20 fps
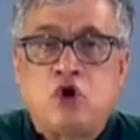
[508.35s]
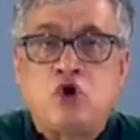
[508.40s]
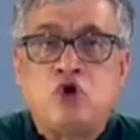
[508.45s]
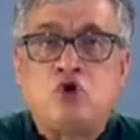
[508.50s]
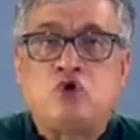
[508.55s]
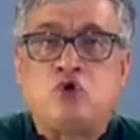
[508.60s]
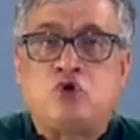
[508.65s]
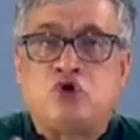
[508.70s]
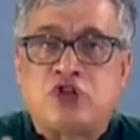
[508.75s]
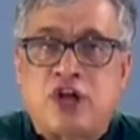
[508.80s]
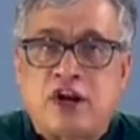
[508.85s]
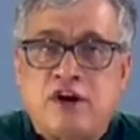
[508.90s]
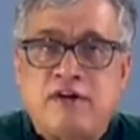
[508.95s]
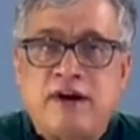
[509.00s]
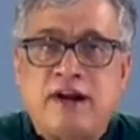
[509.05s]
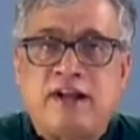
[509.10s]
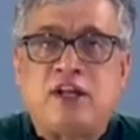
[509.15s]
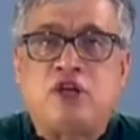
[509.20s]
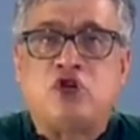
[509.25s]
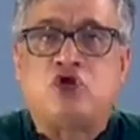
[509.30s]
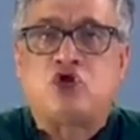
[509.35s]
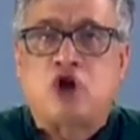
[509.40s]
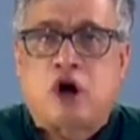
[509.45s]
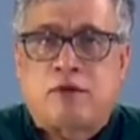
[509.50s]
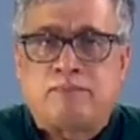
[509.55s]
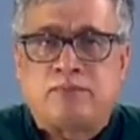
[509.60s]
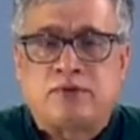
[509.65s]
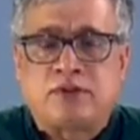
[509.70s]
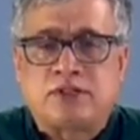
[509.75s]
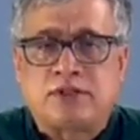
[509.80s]
to generating
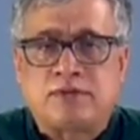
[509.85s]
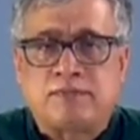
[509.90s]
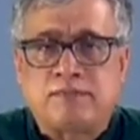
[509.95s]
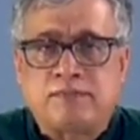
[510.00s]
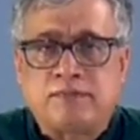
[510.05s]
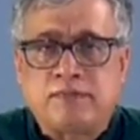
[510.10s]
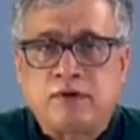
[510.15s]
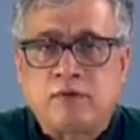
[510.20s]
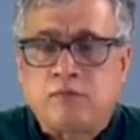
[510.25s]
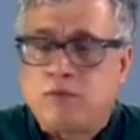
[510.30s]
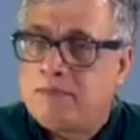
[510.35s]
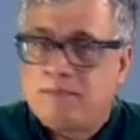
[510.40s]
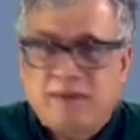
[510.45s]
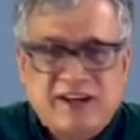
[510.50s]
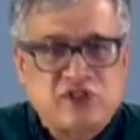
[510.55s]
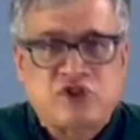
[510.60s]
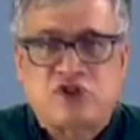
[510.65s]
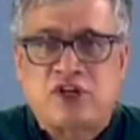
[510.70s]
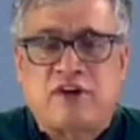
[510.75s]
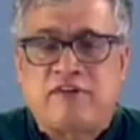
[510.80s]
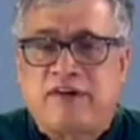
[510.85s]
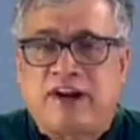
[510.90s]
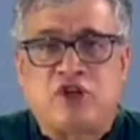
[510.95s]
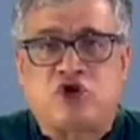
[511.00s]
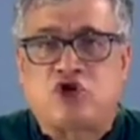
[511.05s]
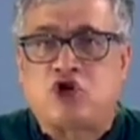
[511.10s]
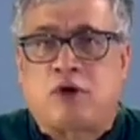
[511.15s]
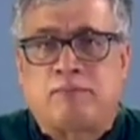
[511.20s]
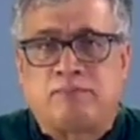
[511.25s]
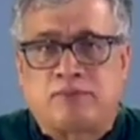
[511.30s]
jobs. We must generate
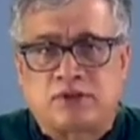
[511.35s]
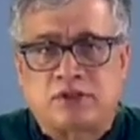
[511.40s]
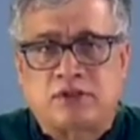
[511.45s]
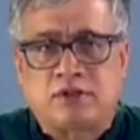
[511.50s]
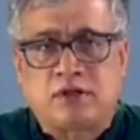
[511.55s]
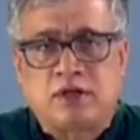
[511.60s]
jobs.